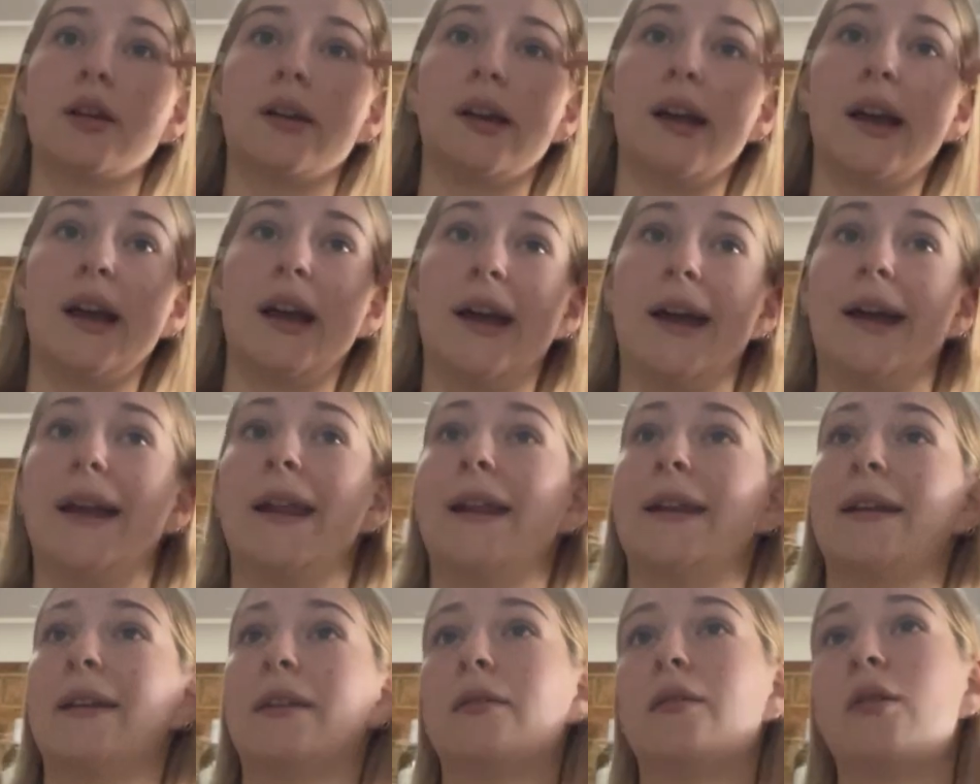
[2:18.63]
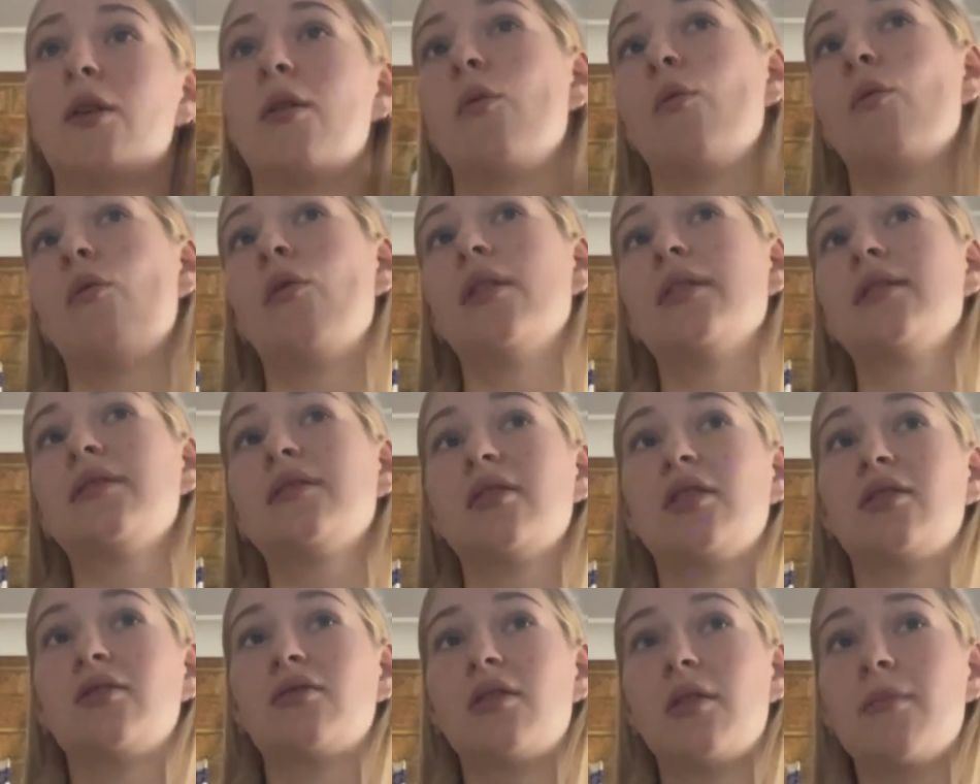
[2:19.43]
And
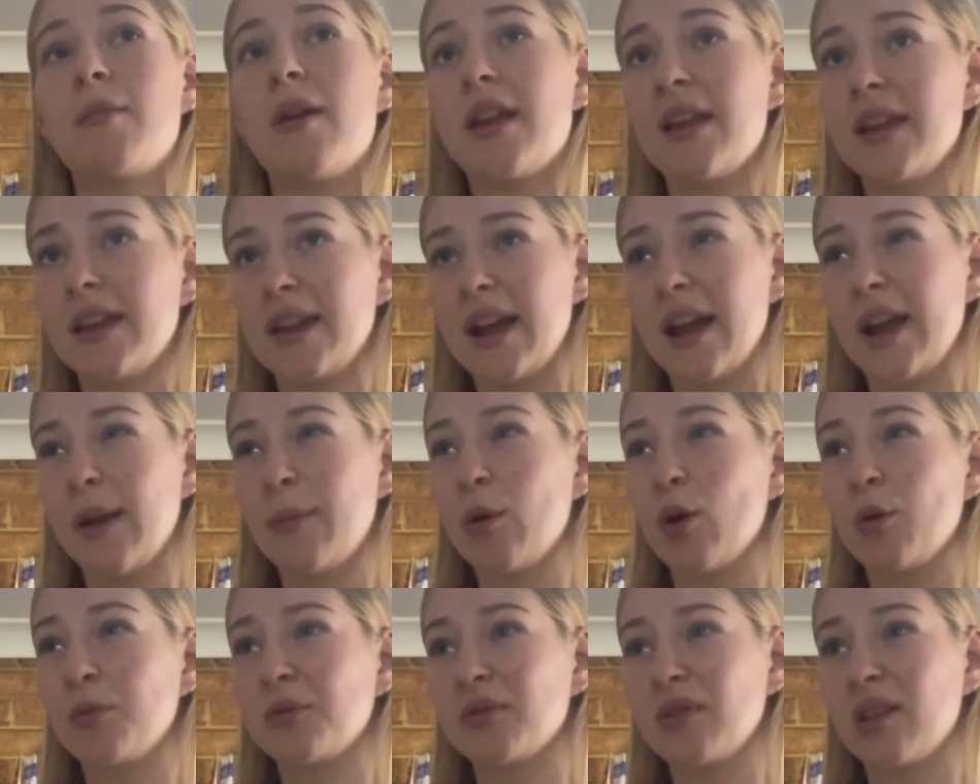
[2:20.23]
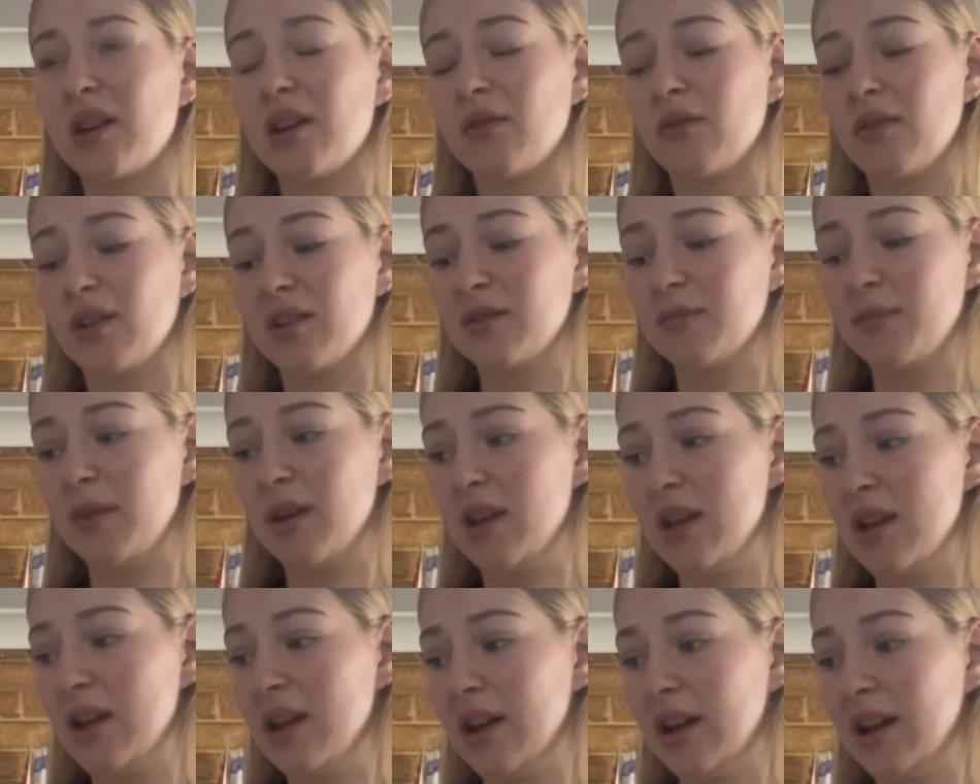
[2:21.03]
once I tried making cake pops without a
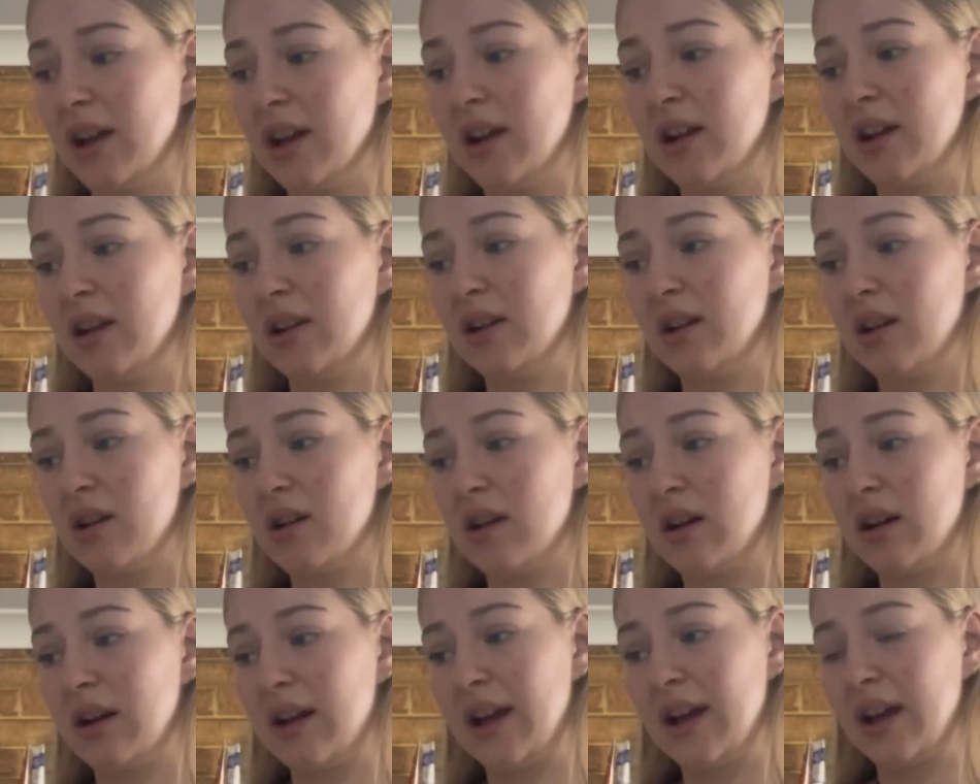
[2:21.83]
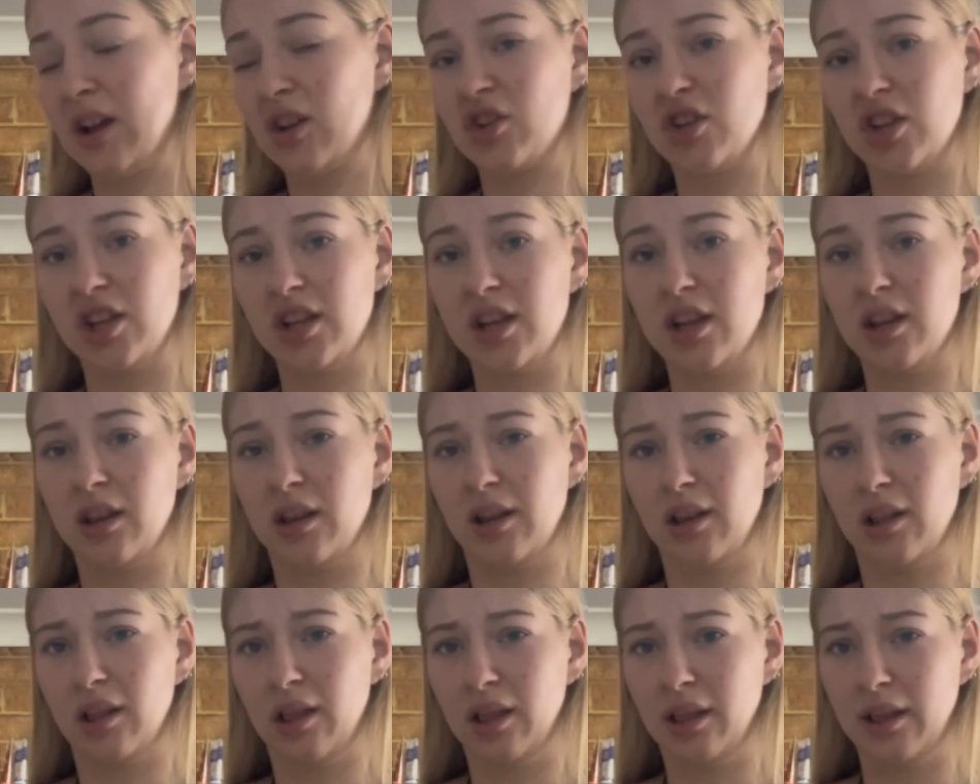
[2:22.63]
recipe and I actually nearly
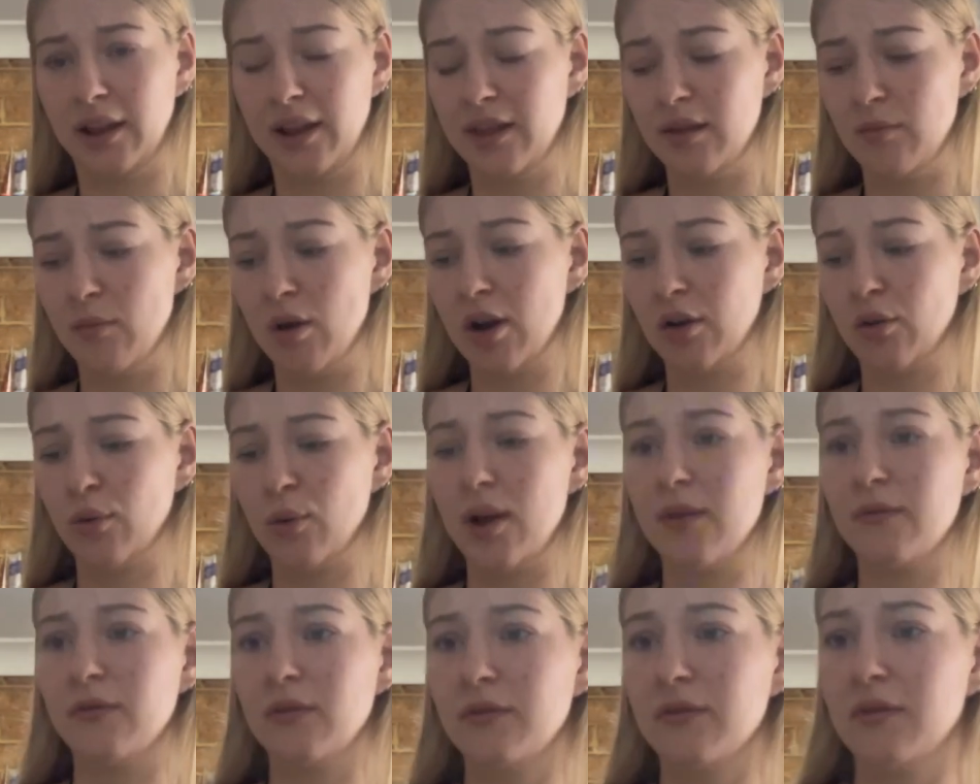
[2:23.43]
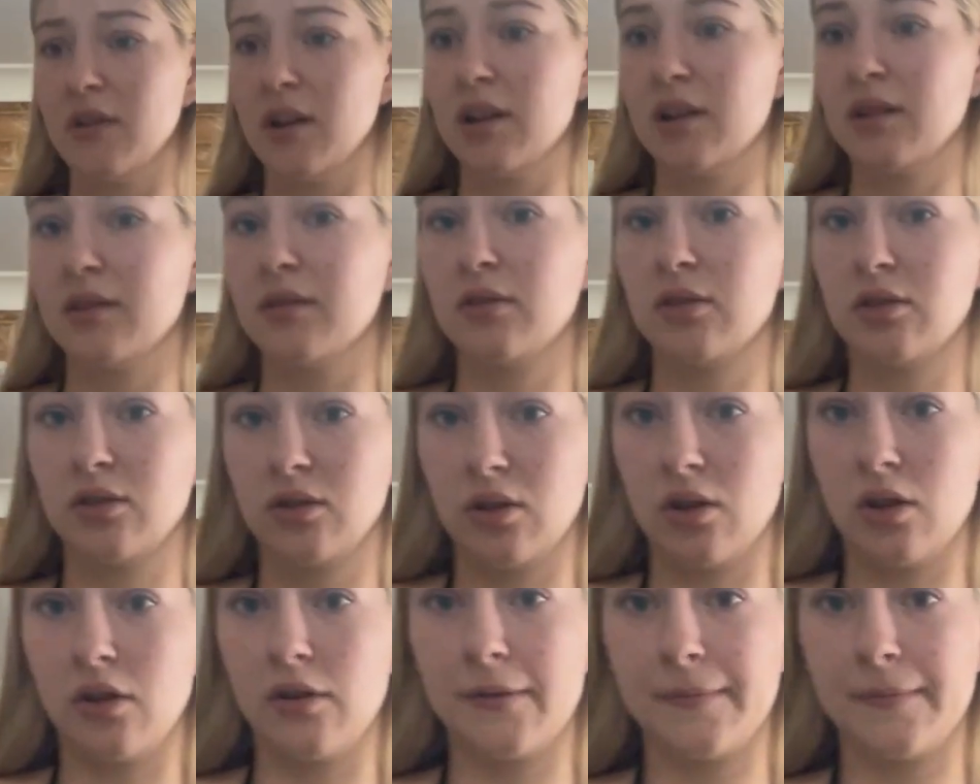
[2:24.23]
lit the microwave on fire, so